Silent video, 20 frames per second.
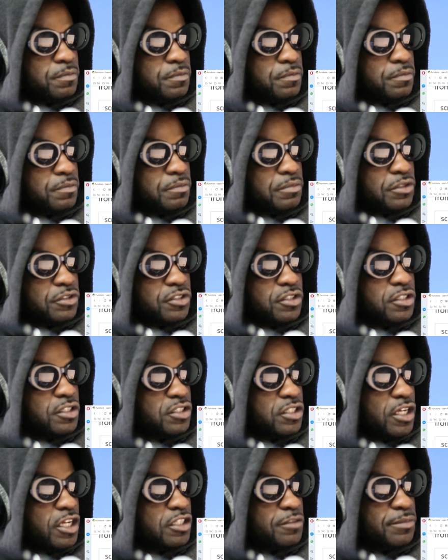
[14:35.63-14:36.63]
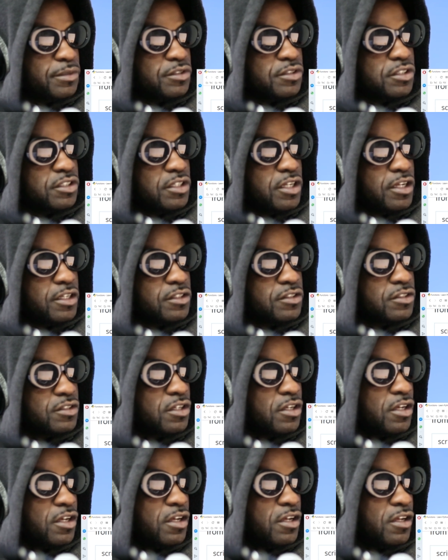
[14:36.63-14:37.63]
percentage s
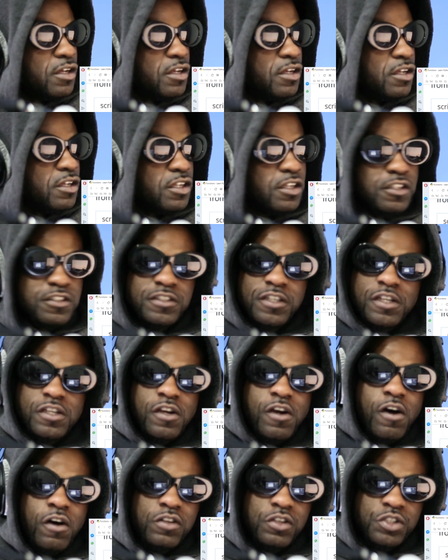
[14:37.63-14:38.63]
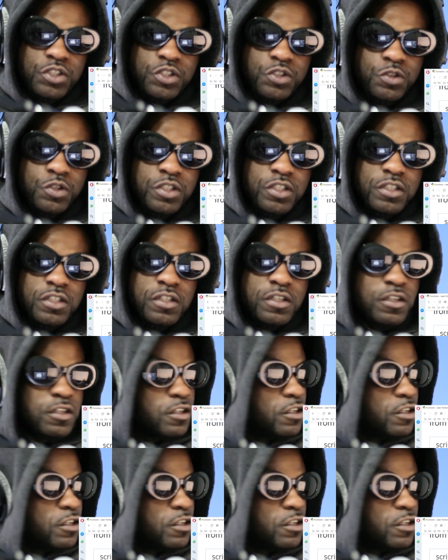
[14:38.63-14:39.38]
it said call the string.